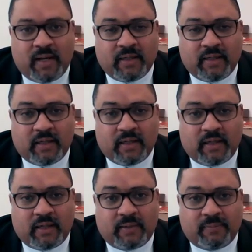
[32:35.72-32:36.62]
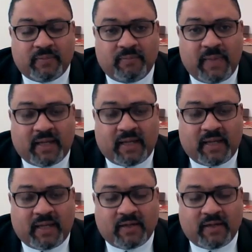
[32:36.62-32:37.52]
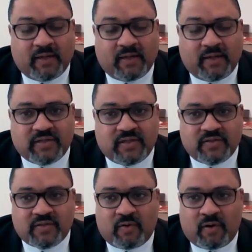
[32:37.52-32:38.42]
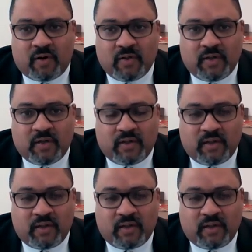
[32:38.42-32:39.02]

but making the clinicians are